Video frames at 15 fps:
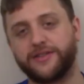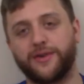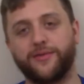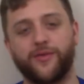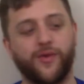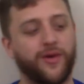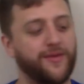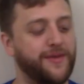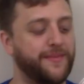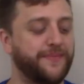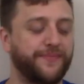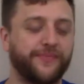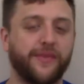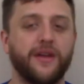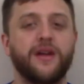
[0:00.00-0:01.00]
all four of them.
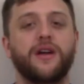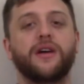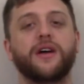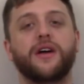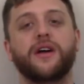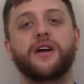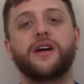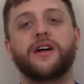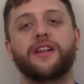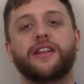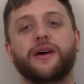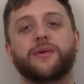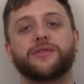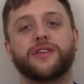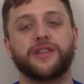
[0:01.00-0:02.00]

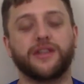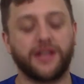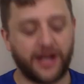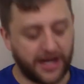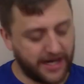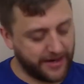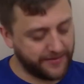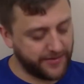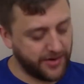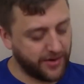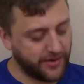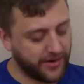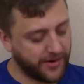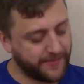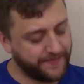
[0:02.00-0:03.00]
That was a lot of
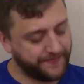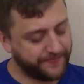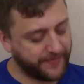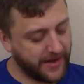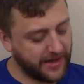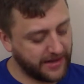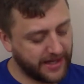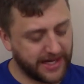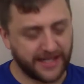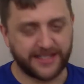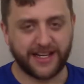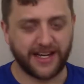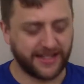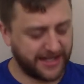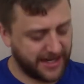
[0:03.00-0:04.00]
yogurt. And like I
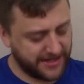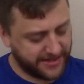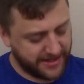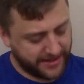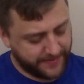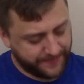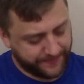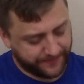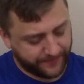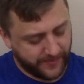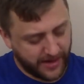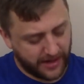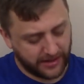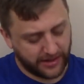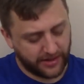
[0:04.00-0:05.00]
said, it tasted
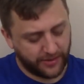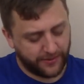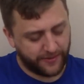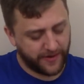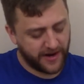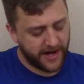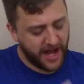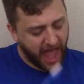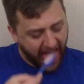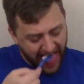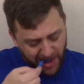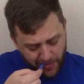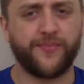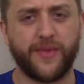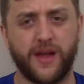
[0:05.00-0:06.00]
a little funny.
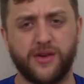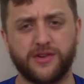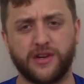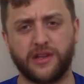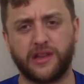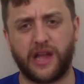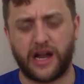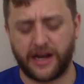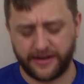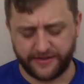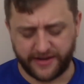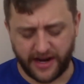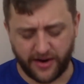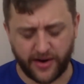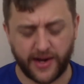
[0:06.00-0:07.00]
There's a lot of
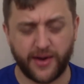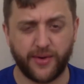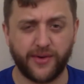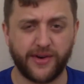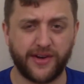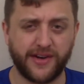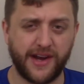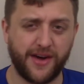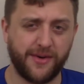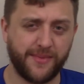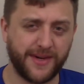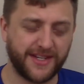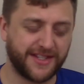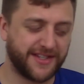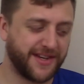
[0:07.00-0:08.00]
dairy going on now in
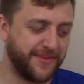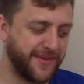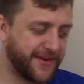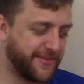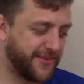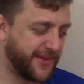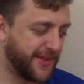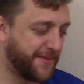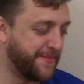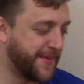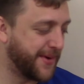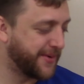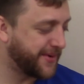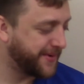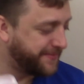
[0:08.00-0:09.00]
my stomach with the
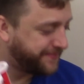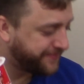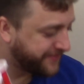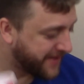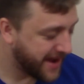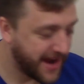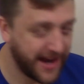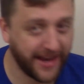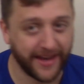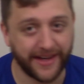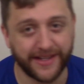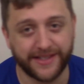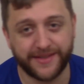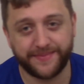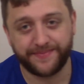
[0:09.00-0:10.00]
milk and
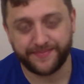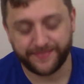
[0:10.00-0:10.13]
this.